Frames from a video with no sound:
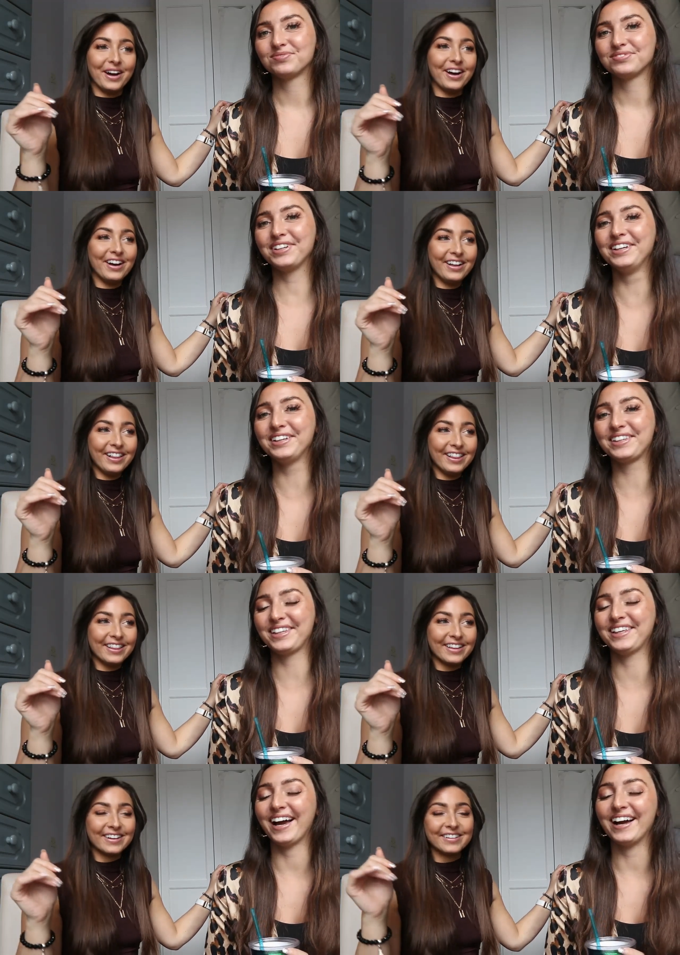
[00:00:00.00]

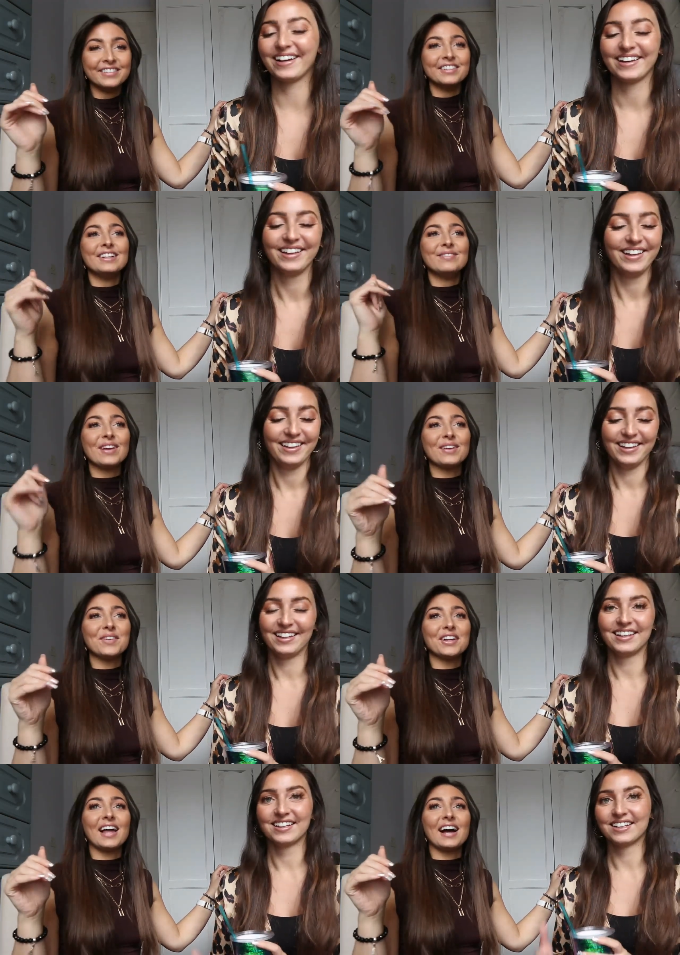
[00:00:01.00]
Speaker 1: Yeah.
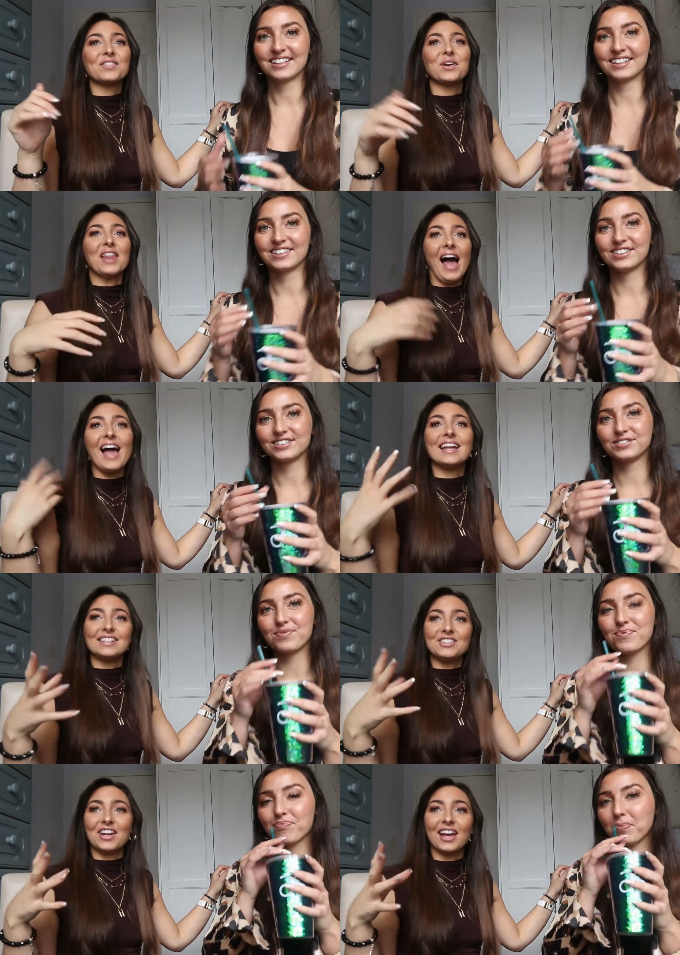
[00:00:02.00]
People that have got that
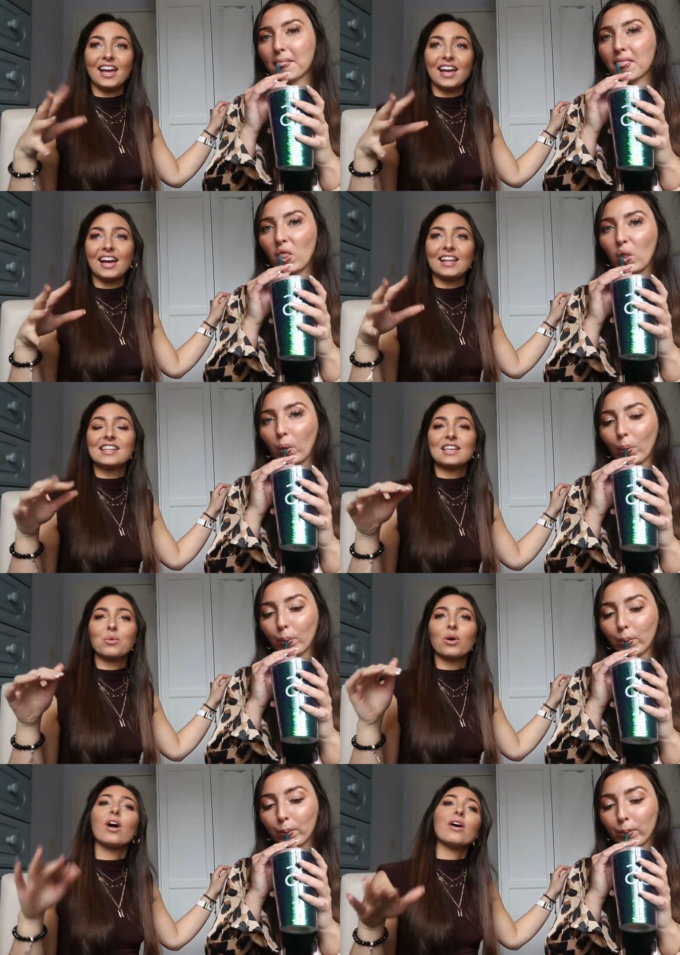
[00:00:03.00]
energy. And then you
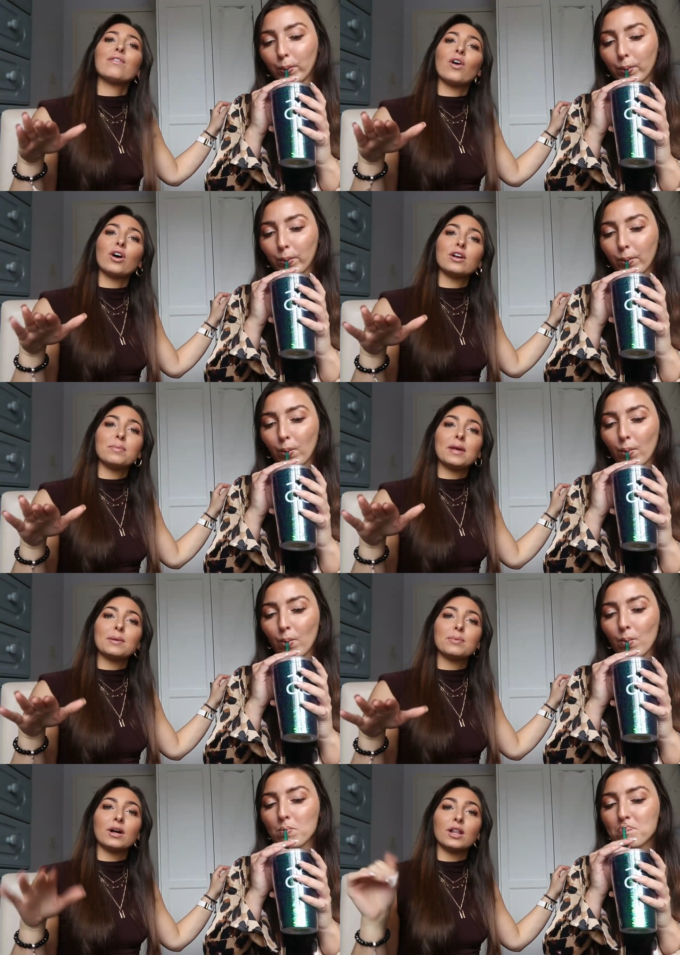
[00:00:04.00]
want to avoid
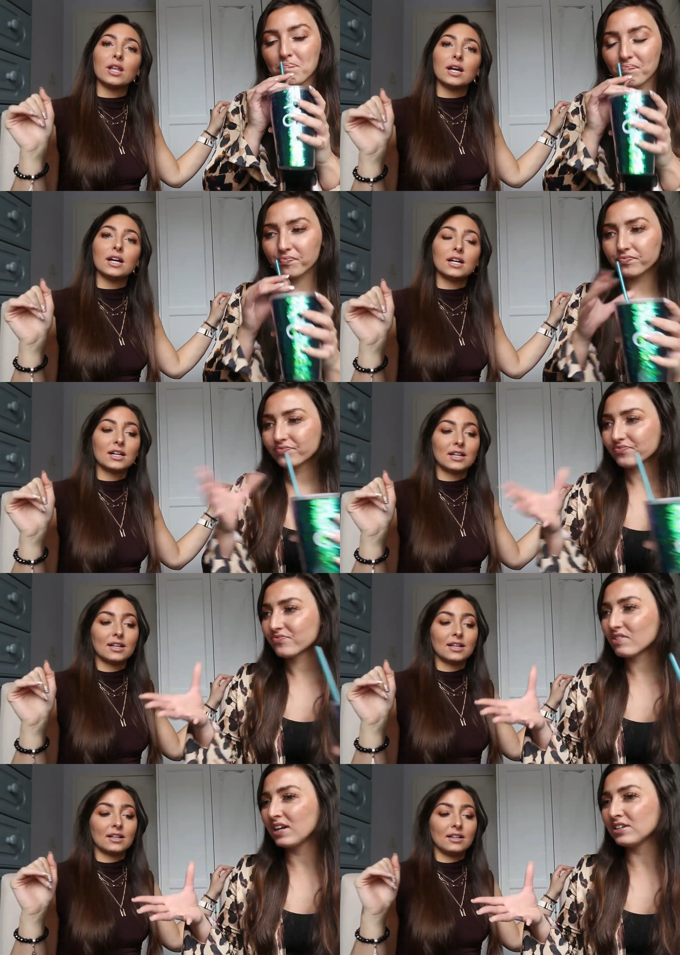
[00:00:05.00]
people that...
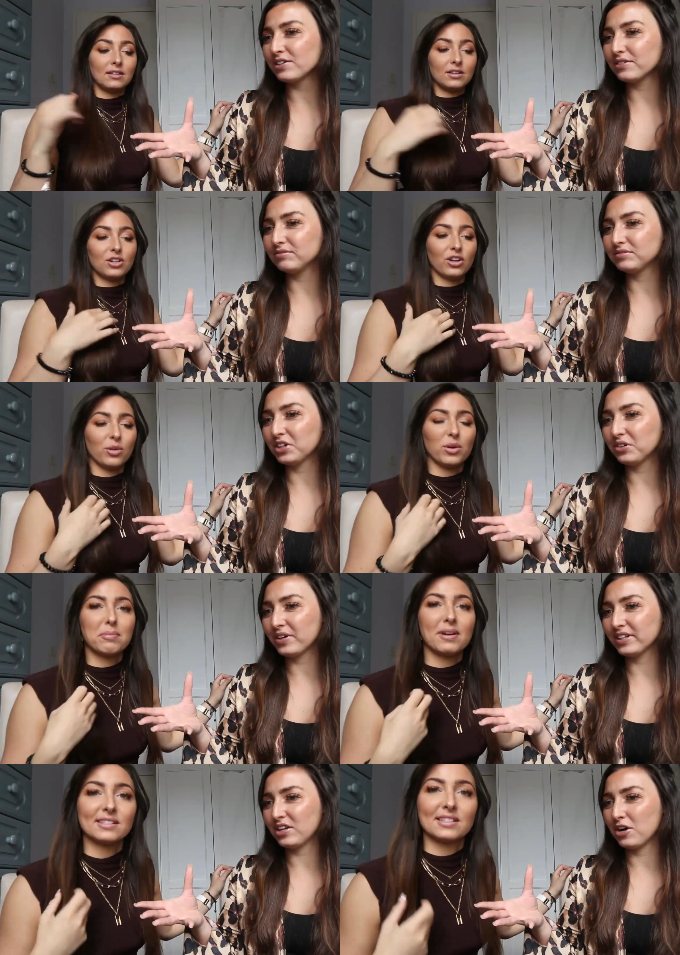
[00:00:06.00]
Speaker 2: I don't, you don't, don't
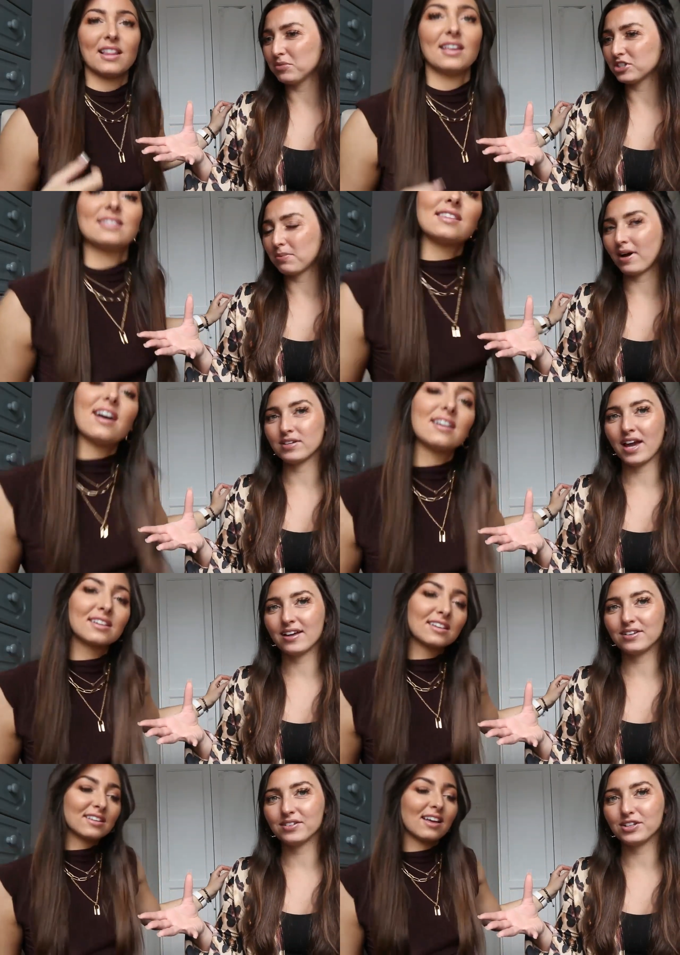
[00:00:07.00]
know really know much about. Yeah, I
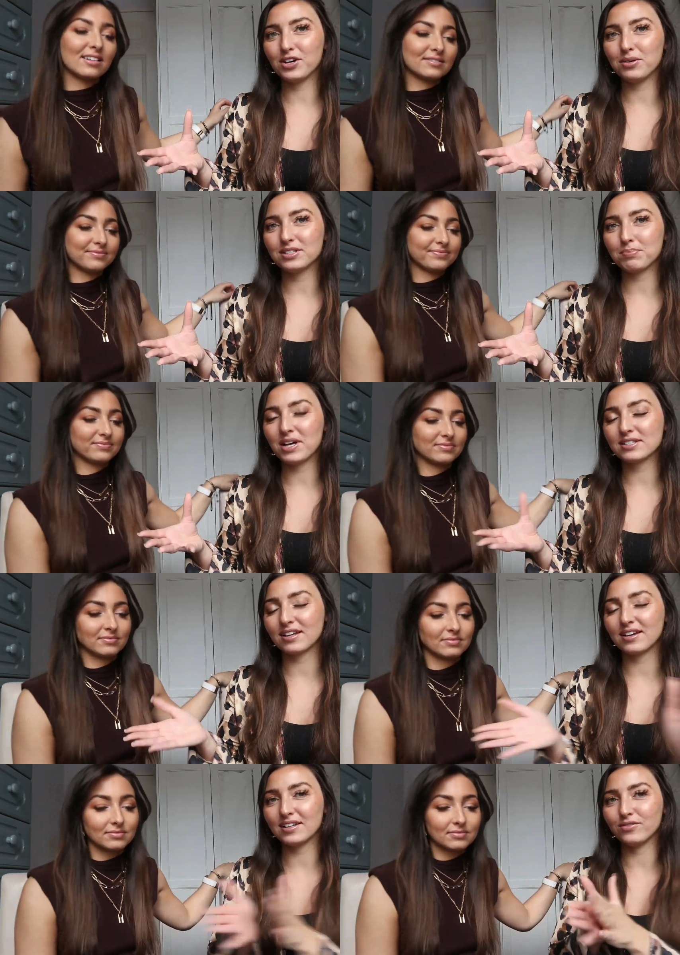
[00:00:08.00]
don't really yeah. know his
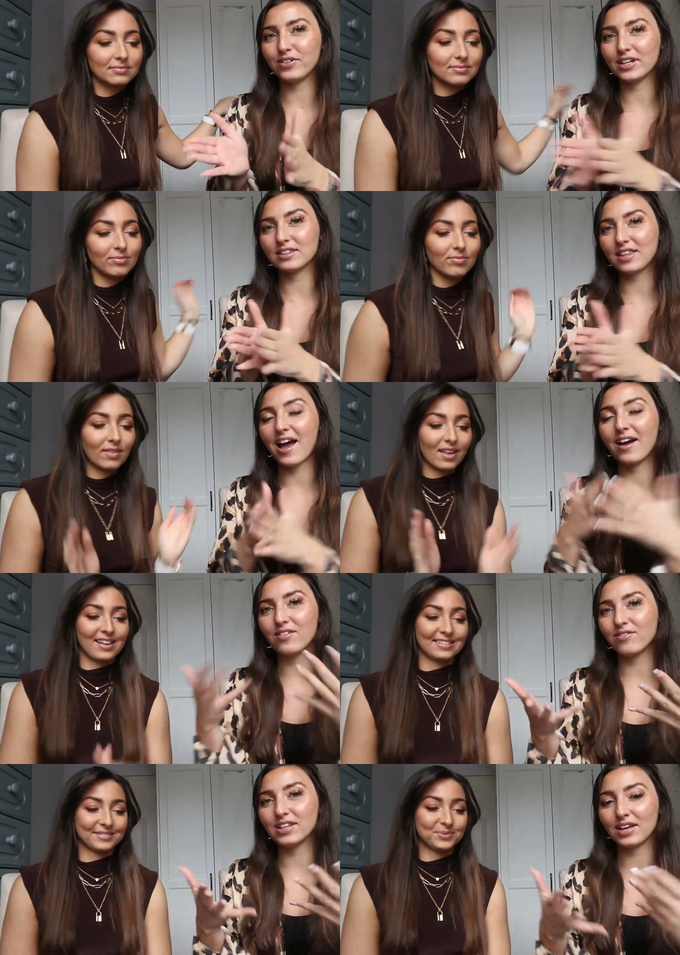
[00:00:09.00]
personality. I didn't think that
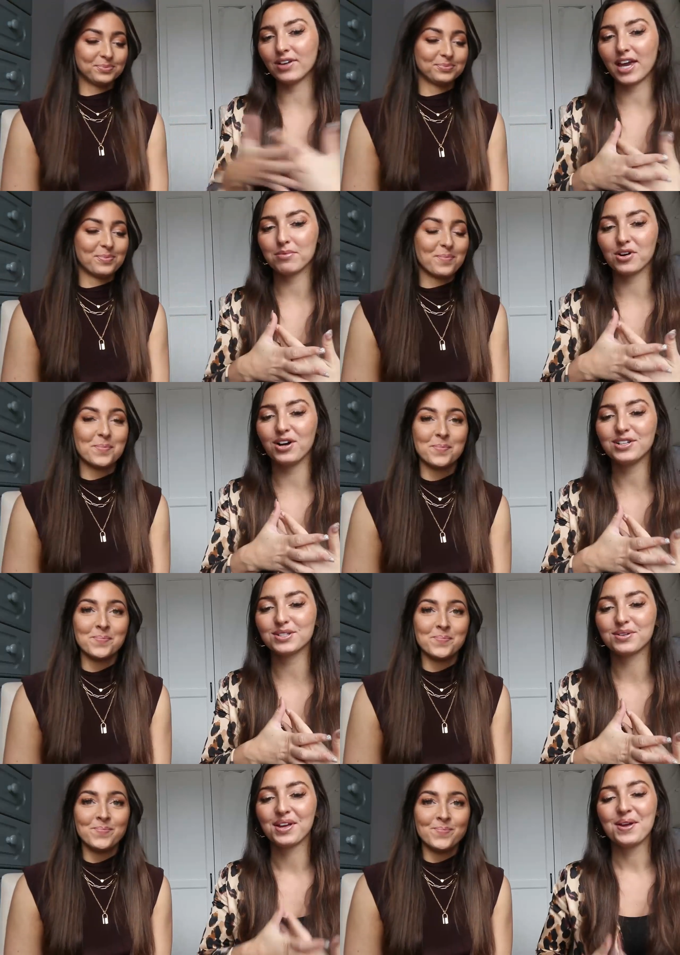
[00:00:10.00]
really ever came across.
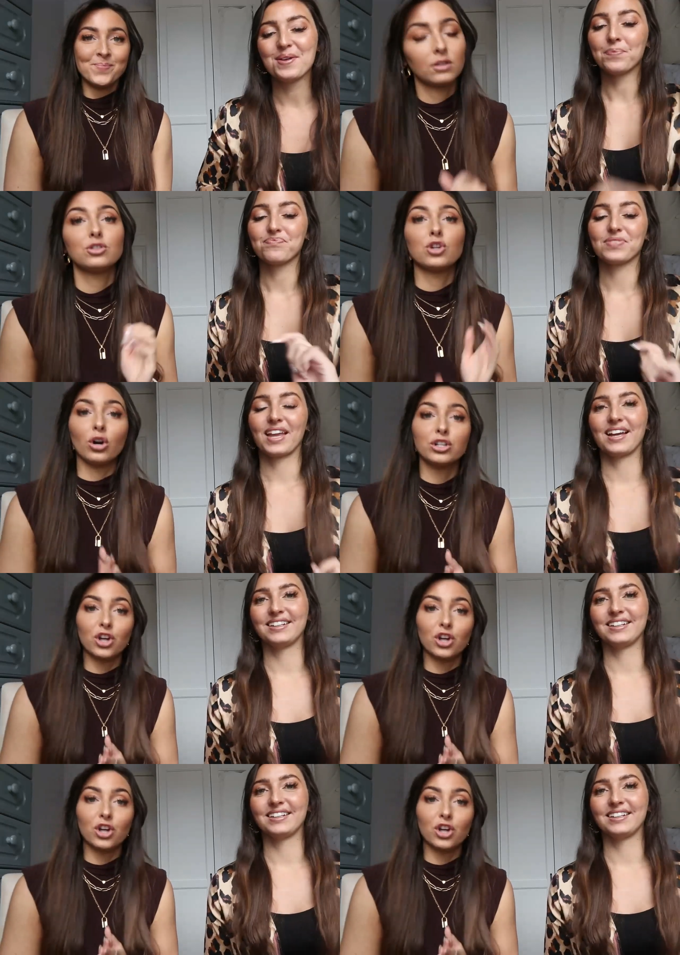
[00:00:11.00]
Speaker 1: Jordan